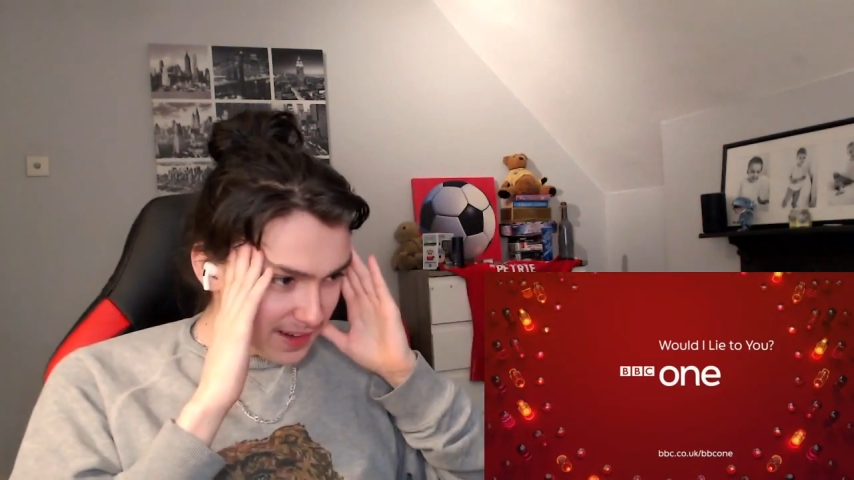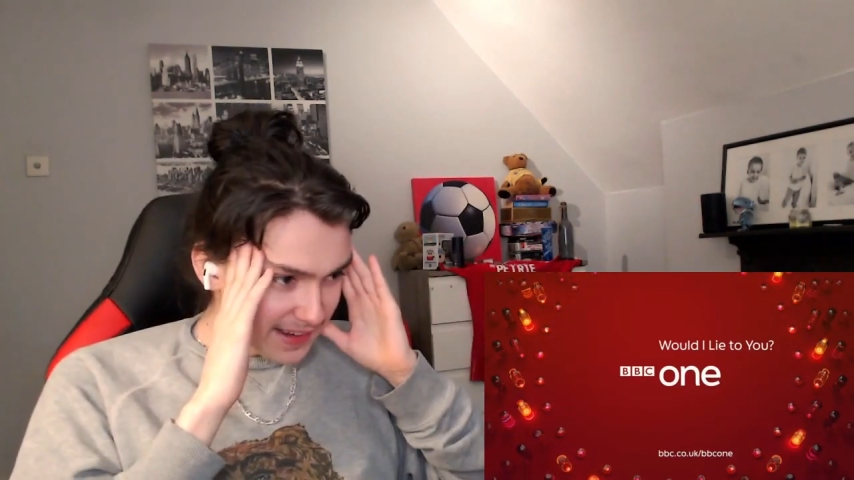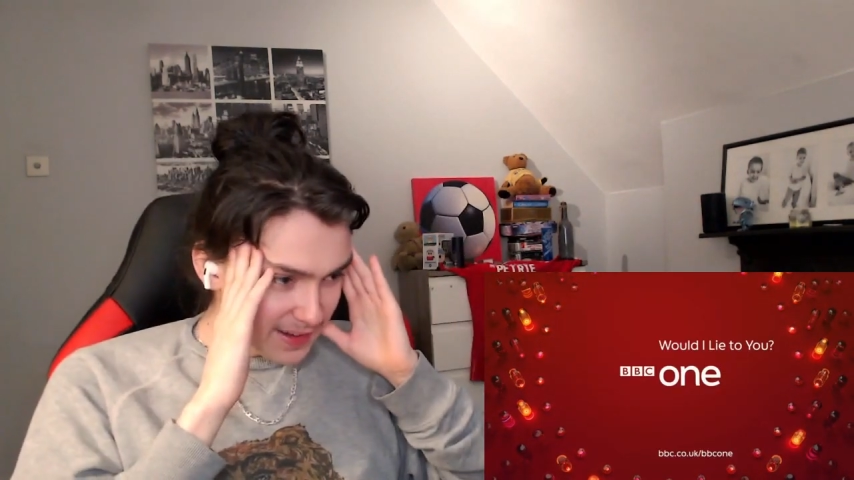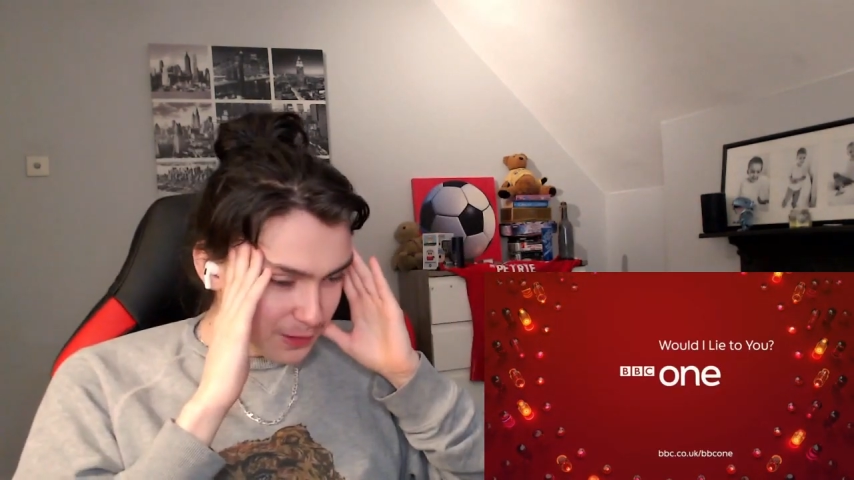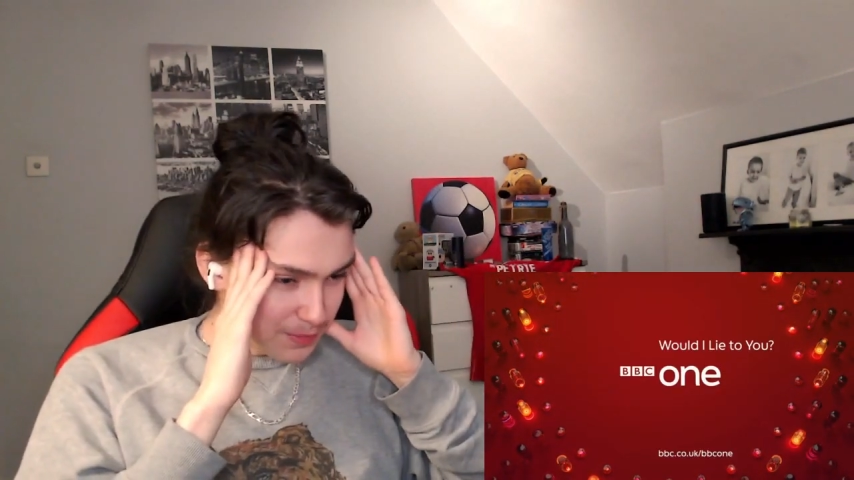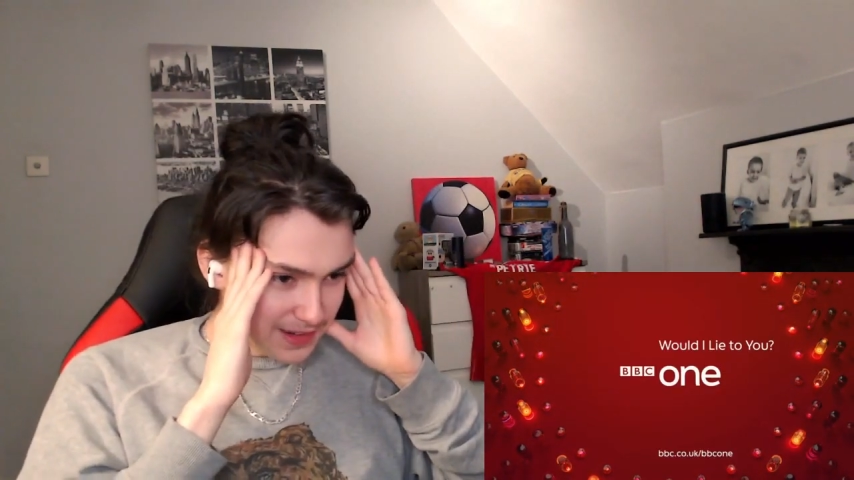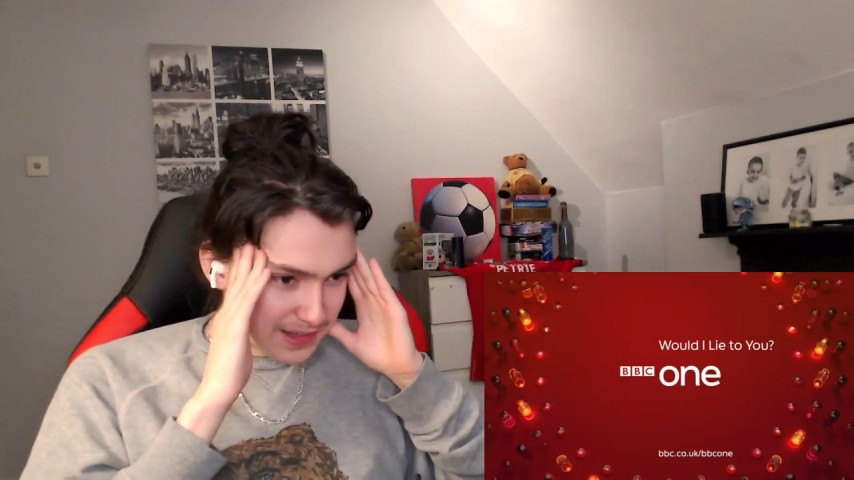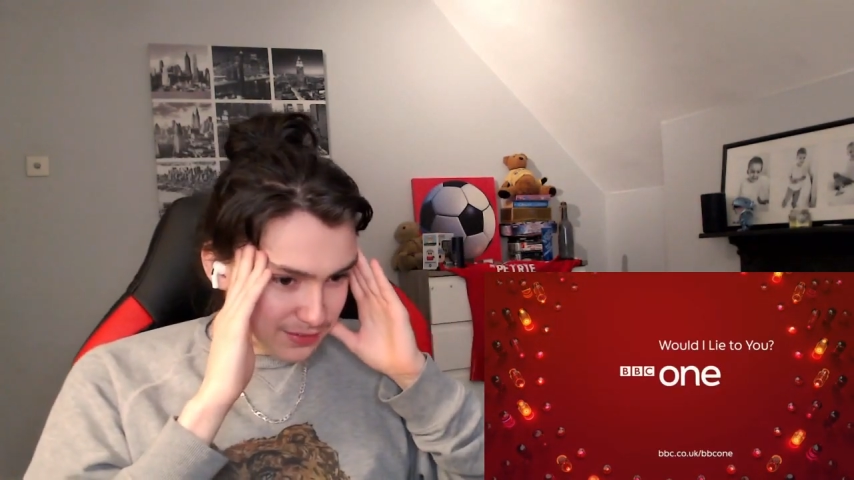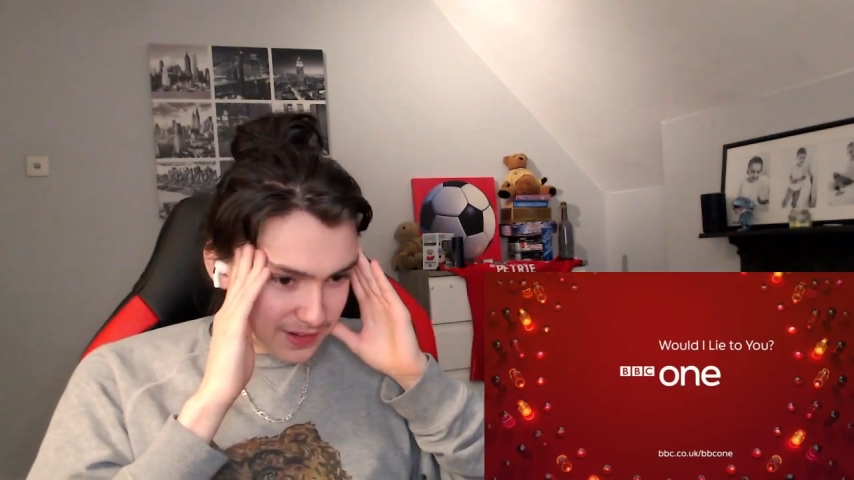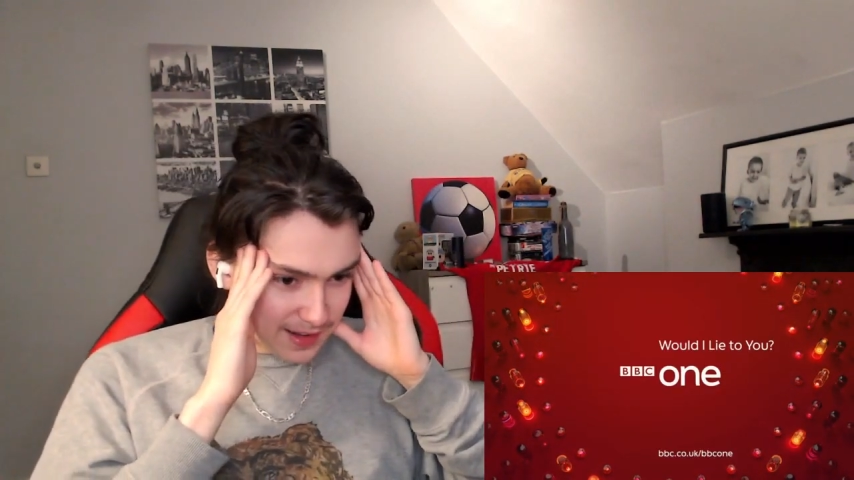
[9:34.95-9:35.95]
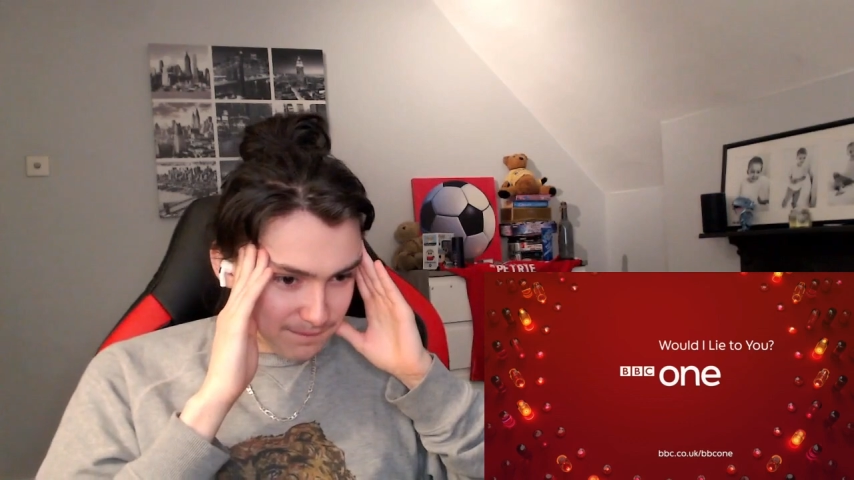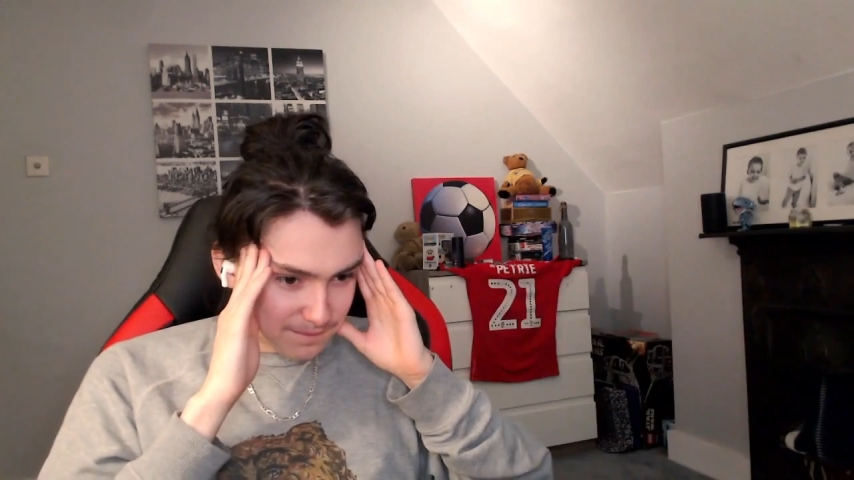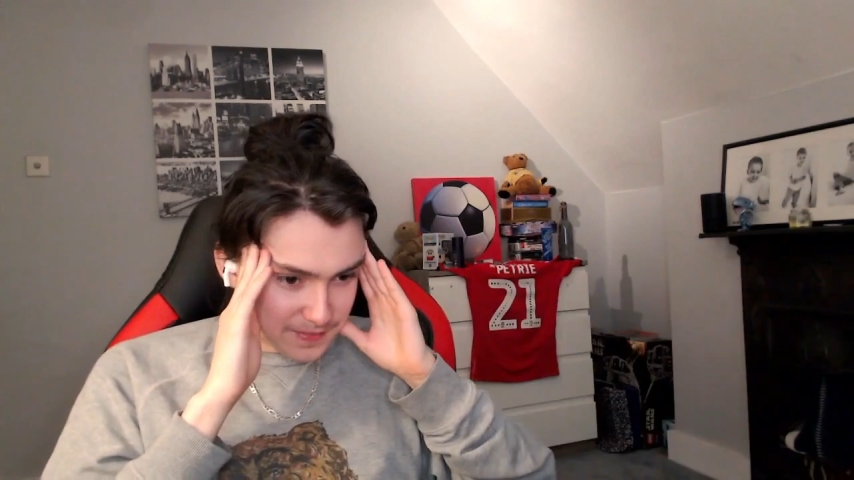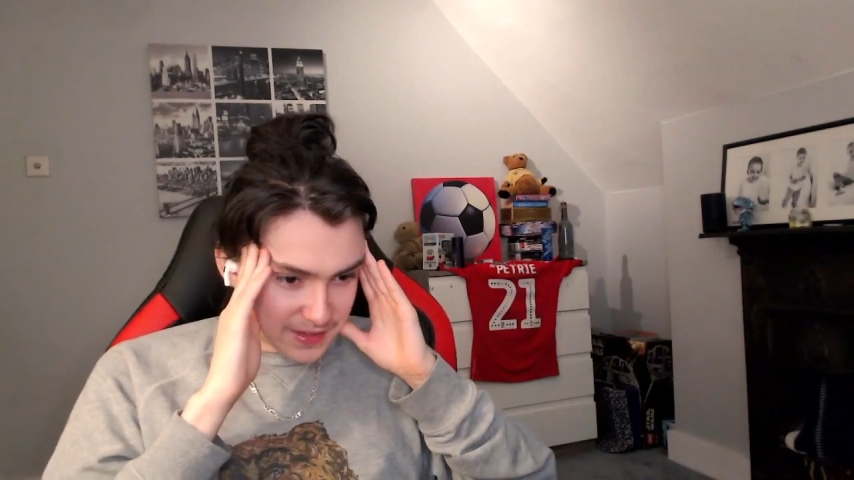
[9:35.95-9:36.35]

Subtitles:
I cannot believe that.